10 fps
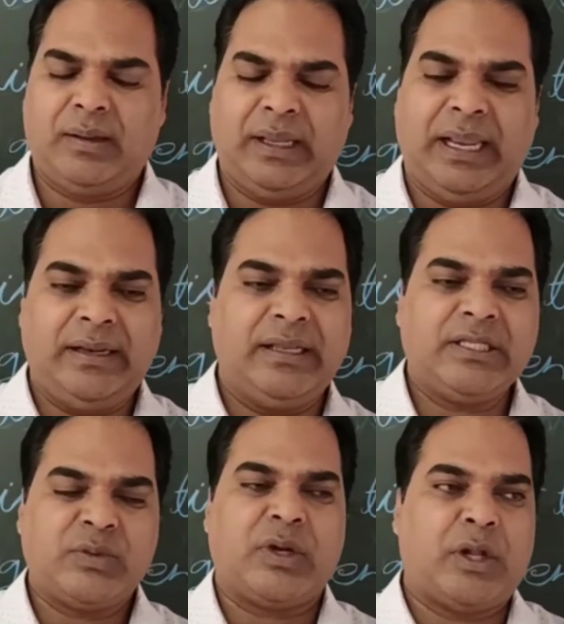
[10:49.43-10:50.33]

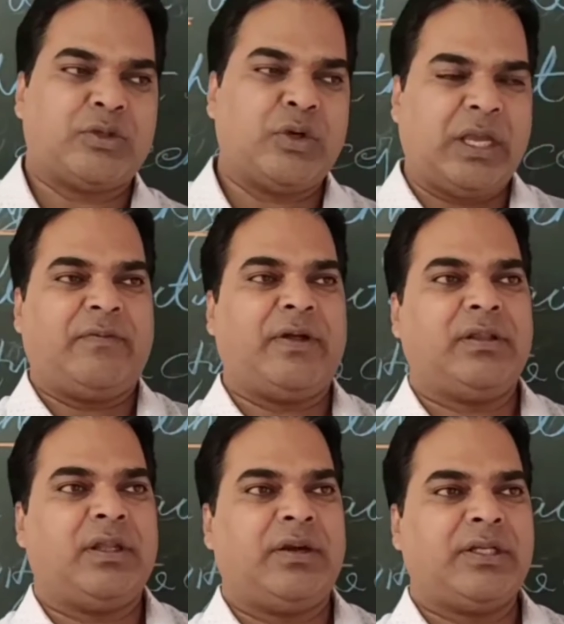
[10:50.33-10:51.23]
Indians were also
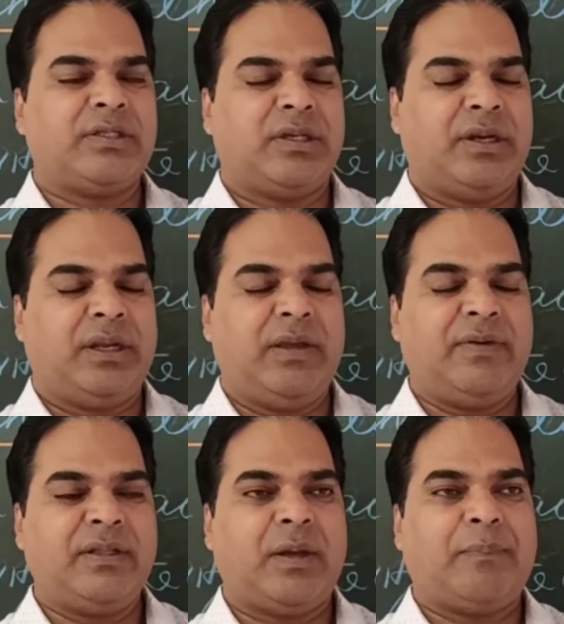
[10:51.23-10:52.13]
given
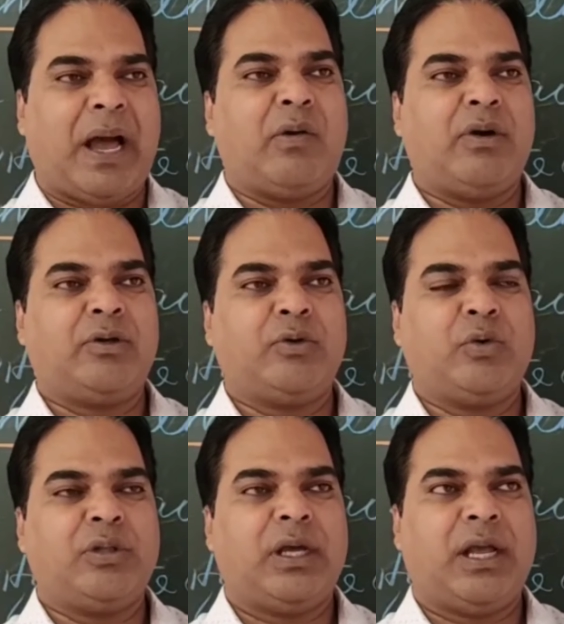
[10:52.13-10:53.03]
the power to
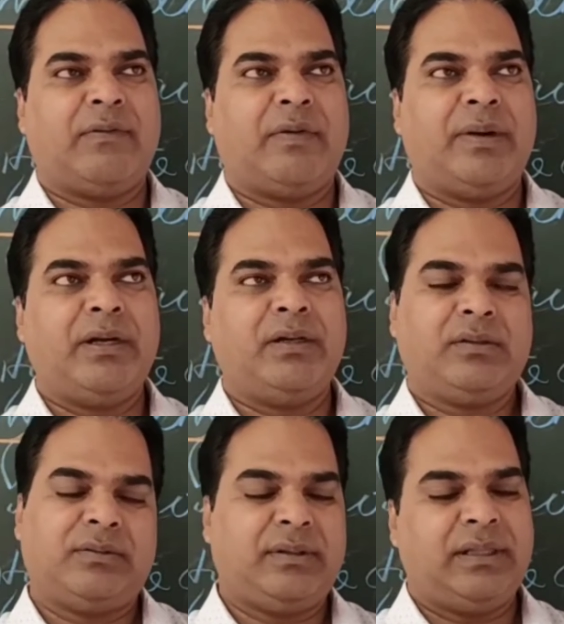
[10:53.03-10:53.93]
rule the
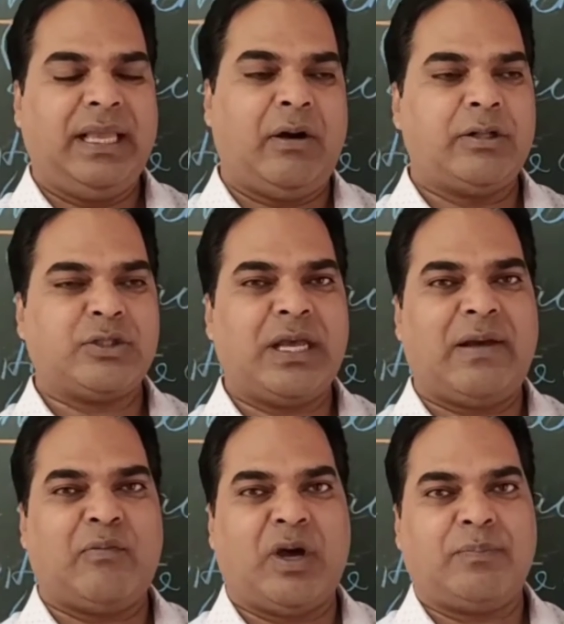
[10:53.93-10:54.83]
government. They also
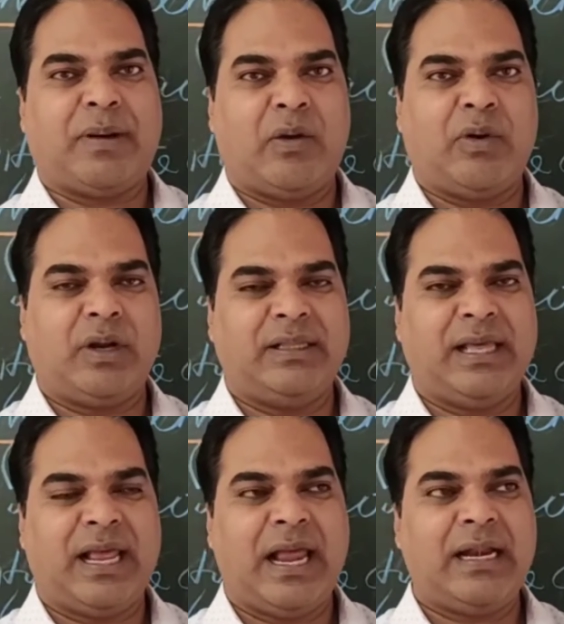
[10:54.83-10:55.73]
have one power in
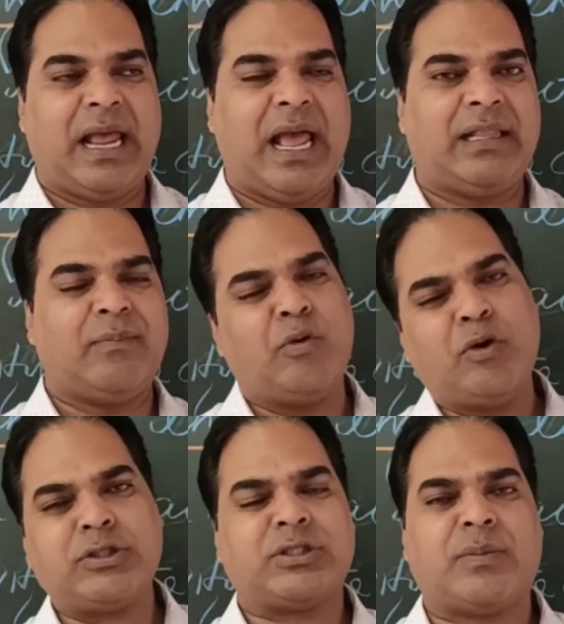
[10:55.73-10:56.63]
their hand, and the
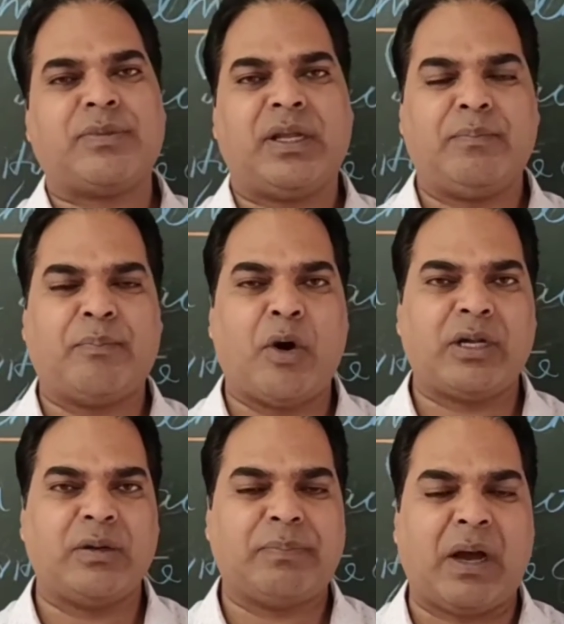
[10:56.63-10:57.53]
most of the
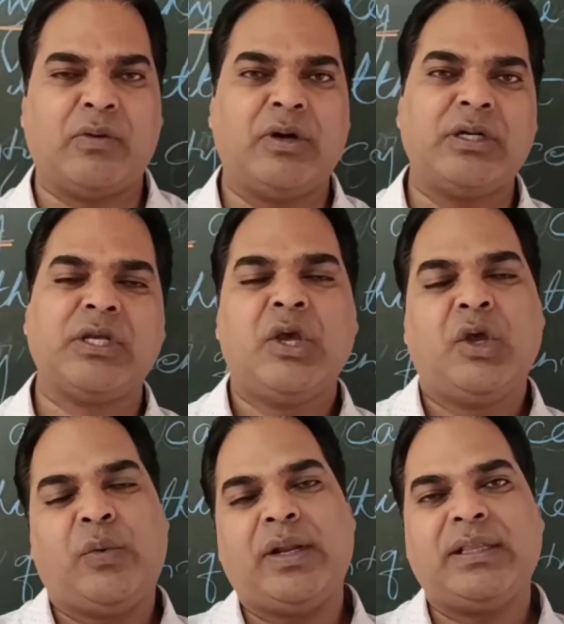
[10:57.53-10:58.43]
important powers
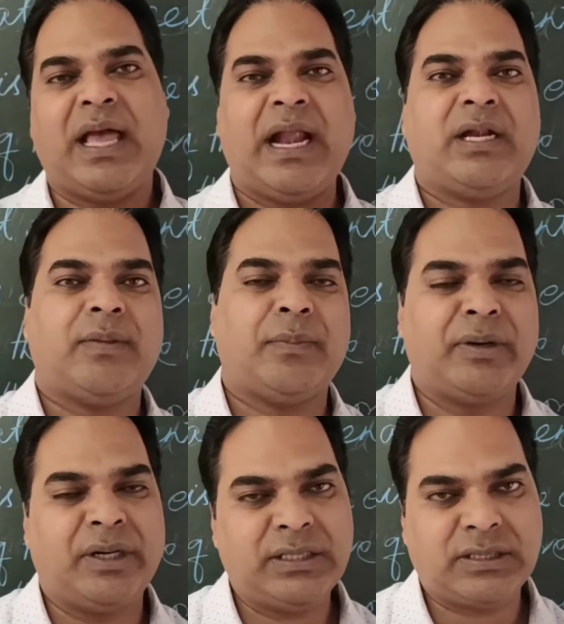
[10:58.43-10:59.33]
were in the hand of the
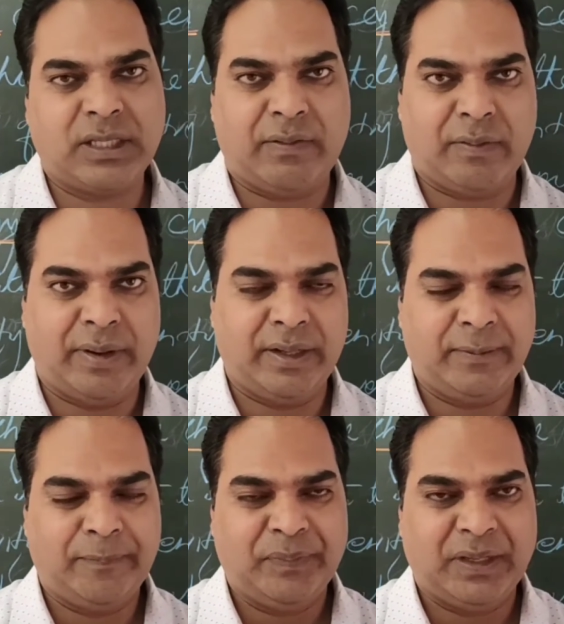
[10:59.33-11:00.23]
British government.
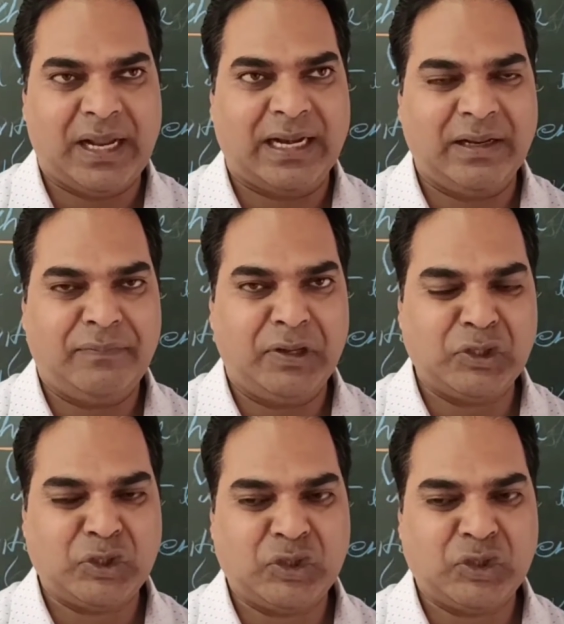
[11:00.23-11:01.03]
Like defense,